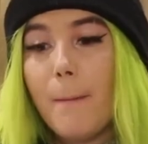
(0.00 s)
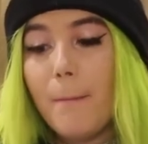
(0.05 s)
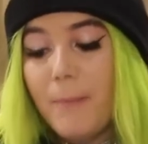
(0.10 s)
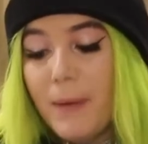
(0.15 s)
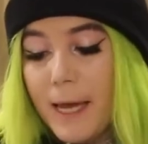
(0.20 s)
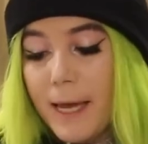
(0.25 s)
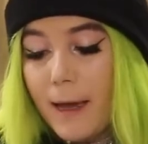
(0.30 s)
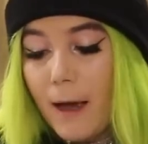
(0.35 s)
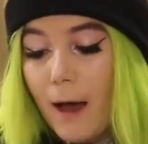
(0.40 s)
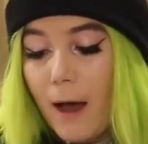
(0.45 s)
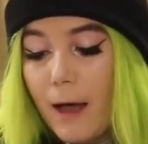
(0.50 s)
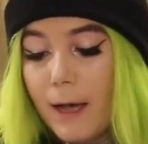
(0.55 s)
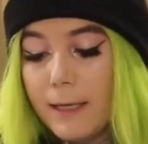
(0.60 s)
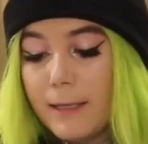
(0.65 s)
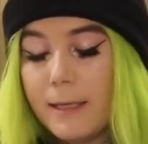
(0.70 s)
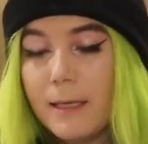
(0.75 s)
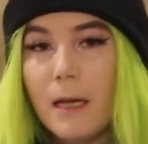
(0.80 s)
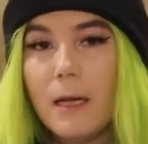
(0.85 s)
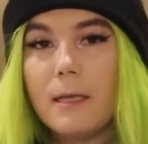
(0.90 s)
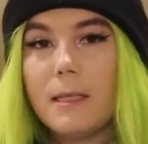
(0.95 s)

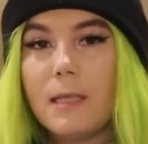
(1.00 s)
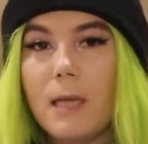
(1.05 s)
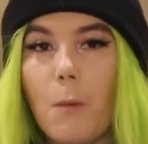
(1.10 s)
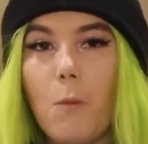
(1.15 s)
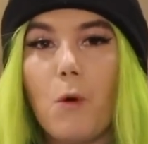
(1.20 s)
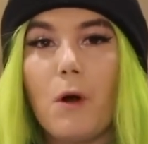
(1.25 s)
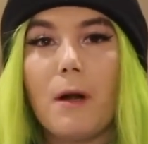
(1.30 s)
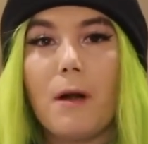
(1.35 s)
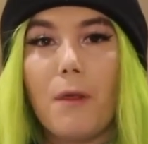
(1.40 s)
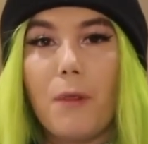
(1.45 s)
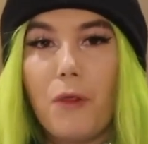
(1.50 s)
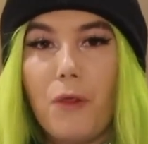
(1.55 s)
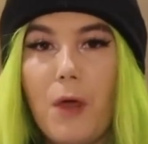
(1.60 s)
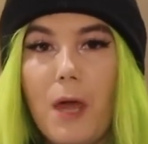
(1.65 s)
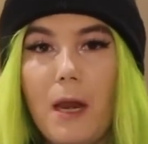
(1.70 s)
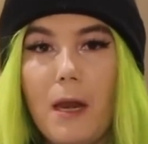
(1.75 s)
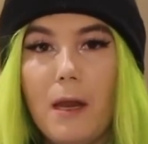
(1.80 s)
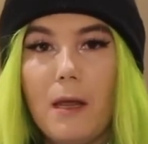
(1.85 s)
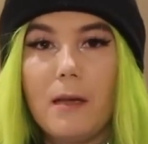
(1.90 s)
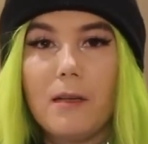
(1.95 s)
because someone
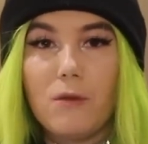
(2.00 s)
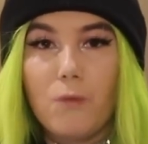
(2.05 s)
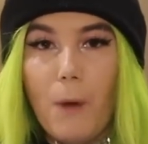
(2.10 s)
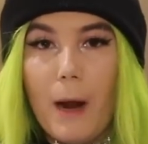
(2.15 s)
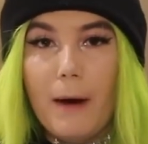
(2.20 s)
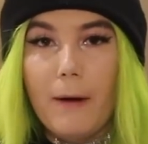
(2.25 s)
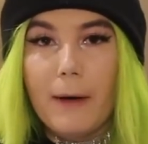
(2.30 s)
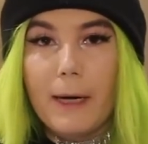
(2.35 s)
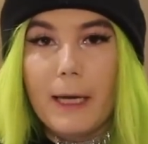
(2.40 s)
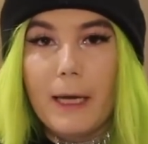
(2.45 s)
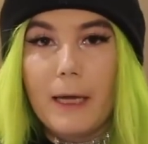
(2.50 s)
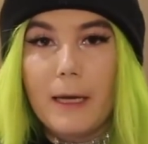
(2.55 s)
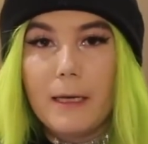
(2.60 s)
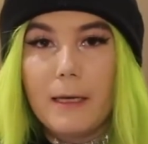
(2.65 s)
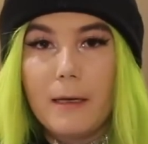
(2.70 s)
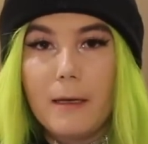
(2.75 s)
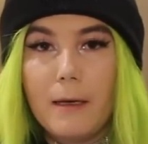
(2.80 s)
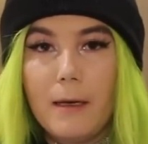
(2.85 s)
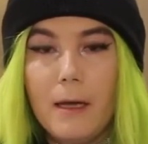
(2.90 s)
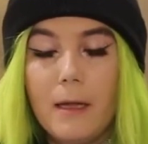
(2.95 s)
thin is wearing it.